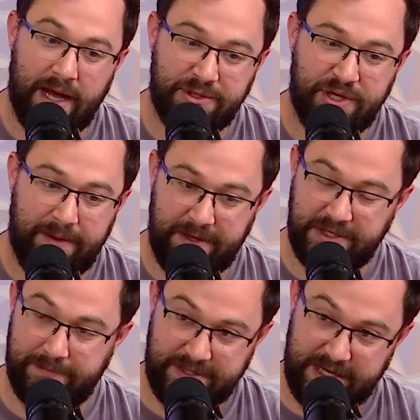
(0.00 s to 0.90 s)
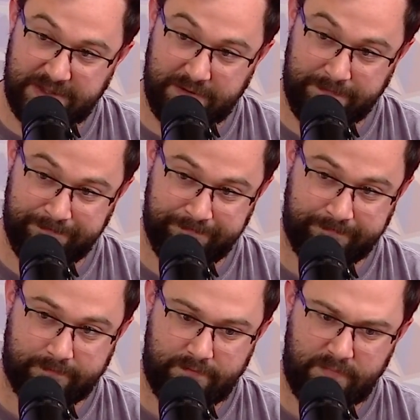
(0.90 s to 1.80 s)
championship potential.
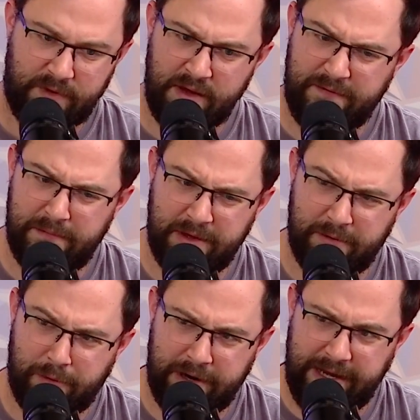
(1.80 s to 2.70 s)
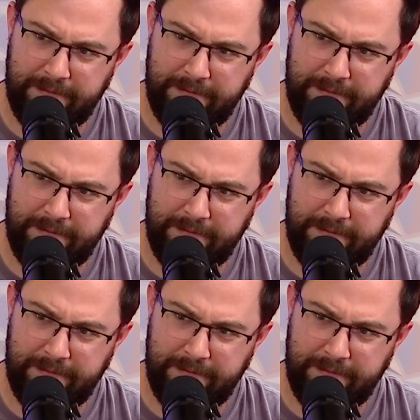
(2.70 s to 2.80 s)
Are you familiar with Ward 8?